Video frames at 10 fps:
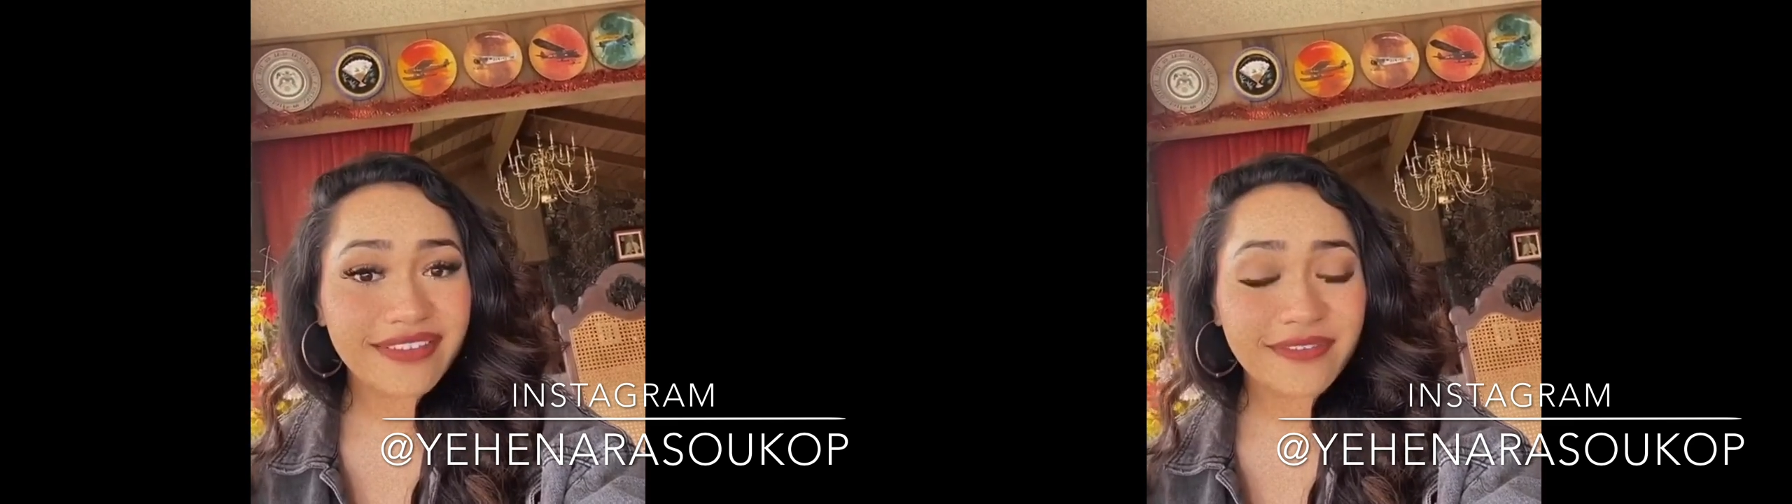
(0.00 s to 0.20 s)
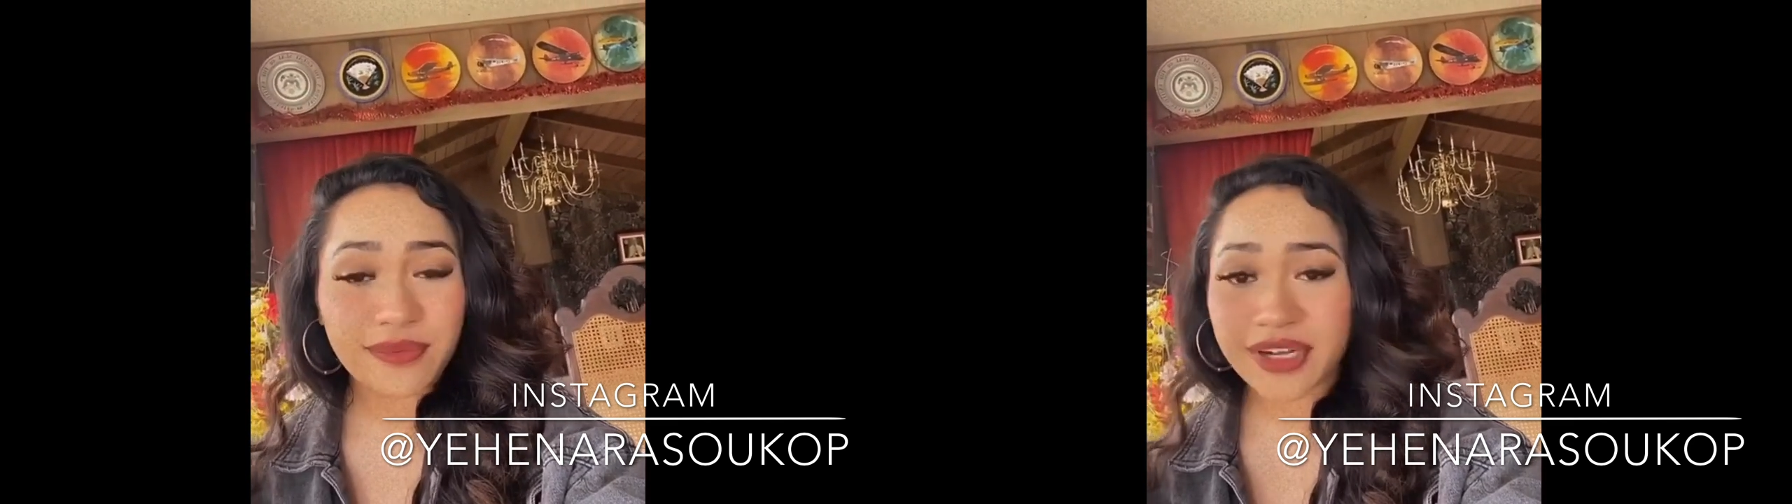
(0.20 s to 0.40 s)

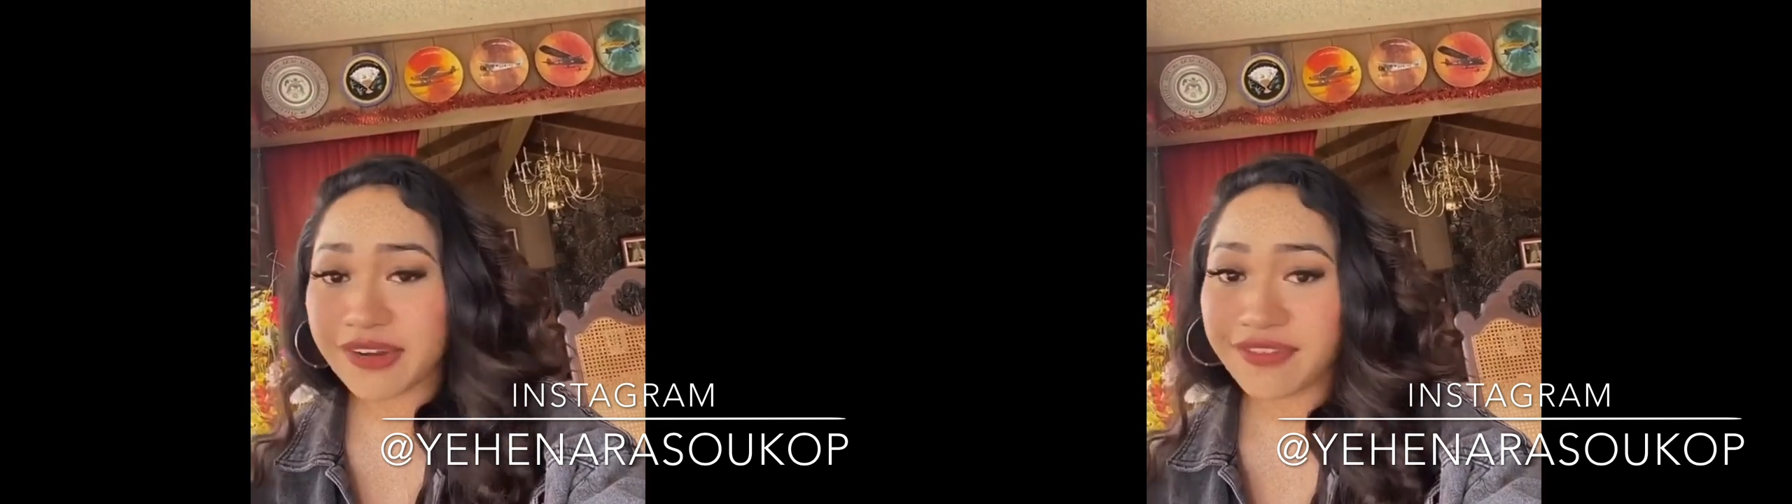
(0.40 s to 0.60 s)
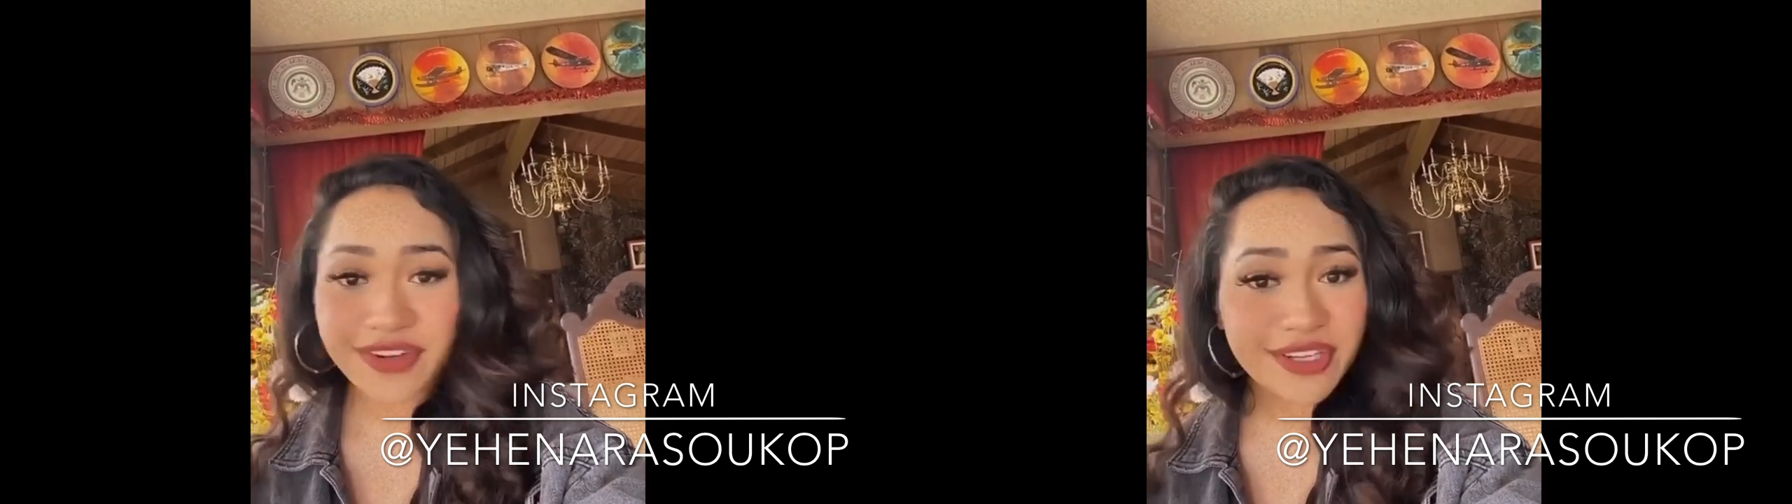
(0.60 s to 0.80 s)
whatever
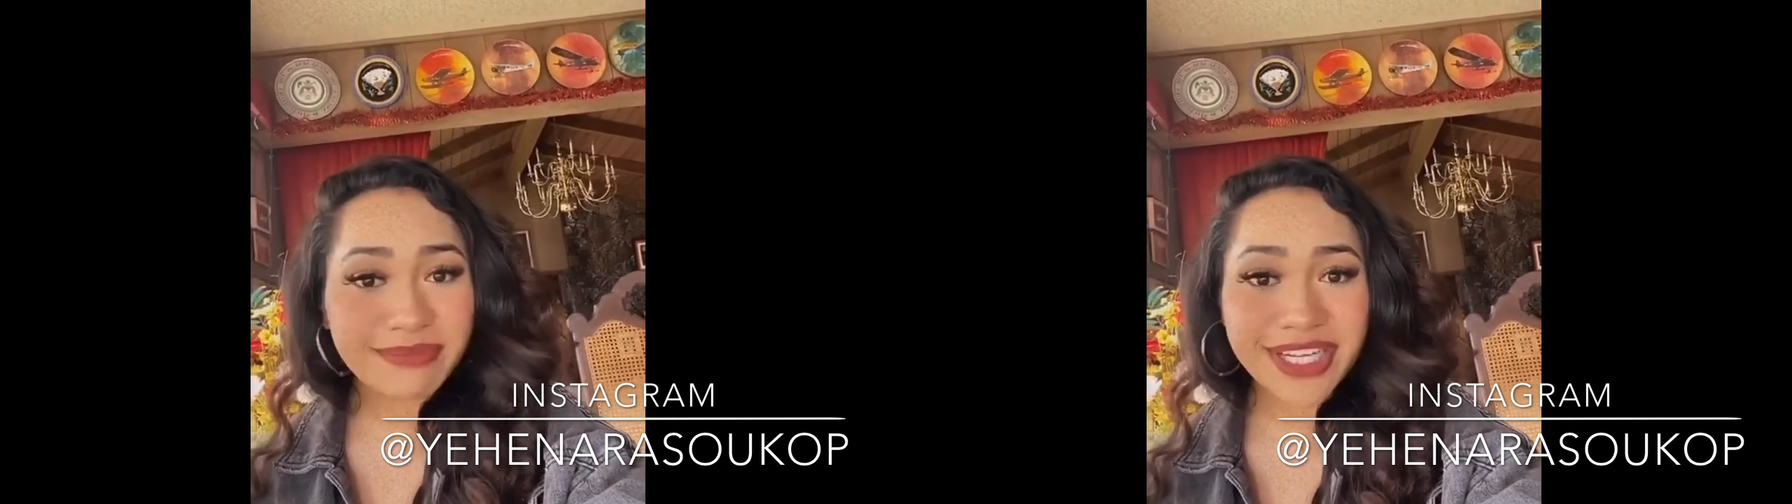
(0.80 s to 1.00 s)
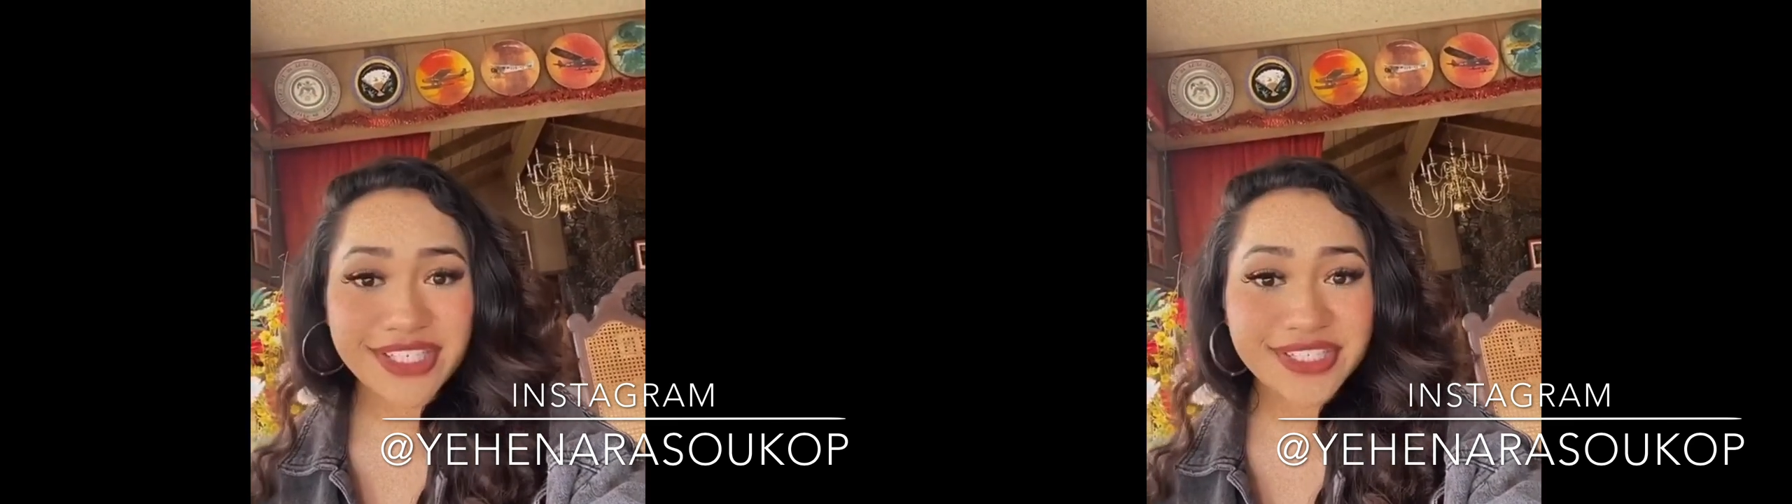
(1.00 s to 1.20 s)
you may
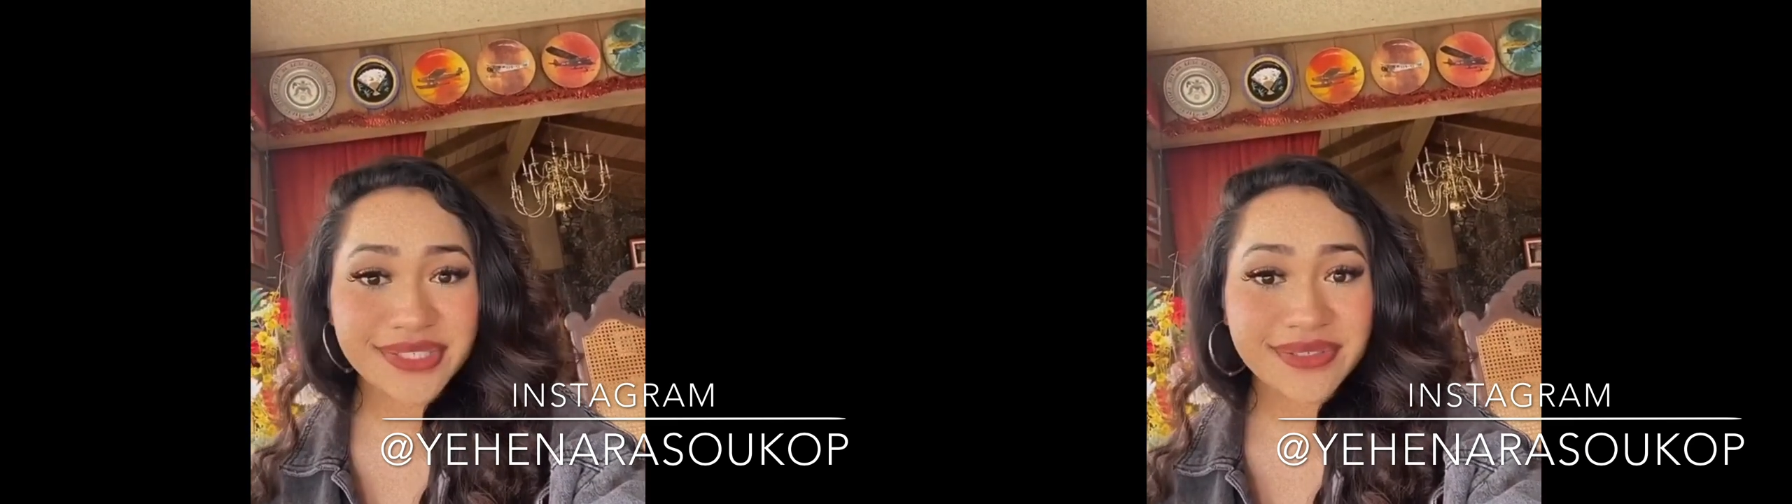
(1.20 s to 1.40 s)
do,